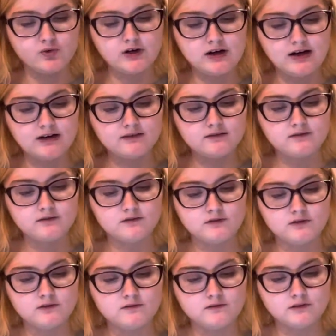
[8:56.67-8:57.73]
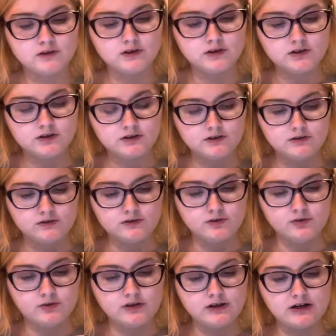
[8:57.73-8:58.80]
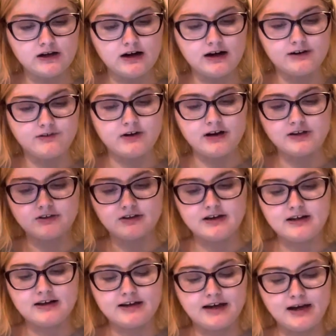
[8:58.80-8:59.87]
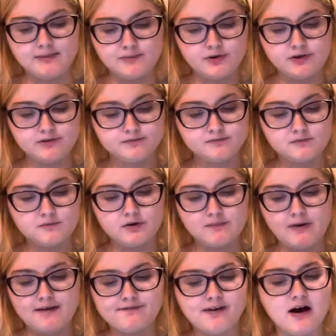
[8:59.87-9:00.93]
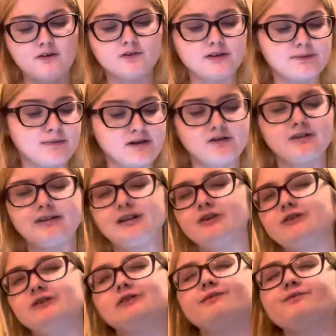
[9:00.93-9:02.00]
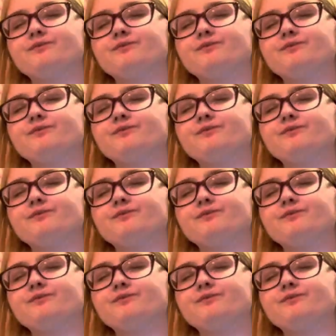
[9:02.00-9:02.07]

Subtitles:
I don't know how you say that, gamer, but my following is bigger than yours.